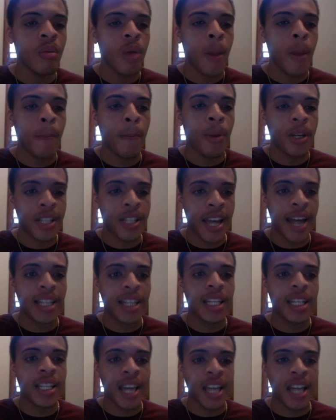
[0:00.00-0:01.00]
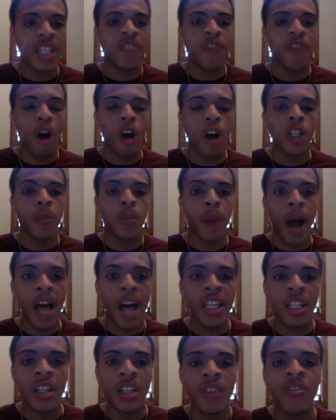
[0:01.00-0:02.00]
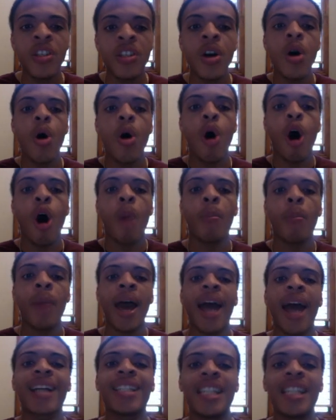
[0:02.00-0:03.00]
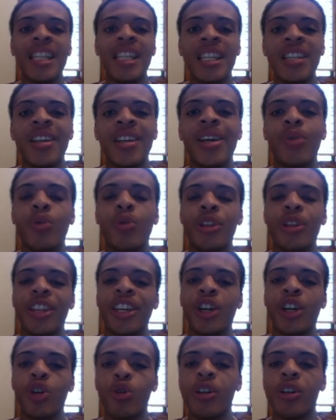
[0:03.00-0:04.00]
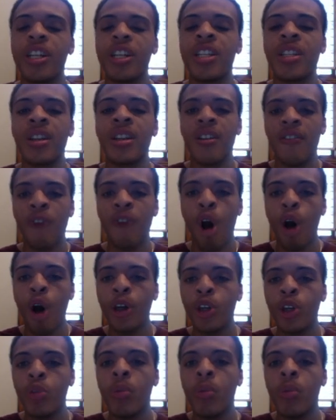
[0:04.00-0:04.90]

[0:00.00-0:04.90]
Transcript: Protect against false positives on MACD with increased volume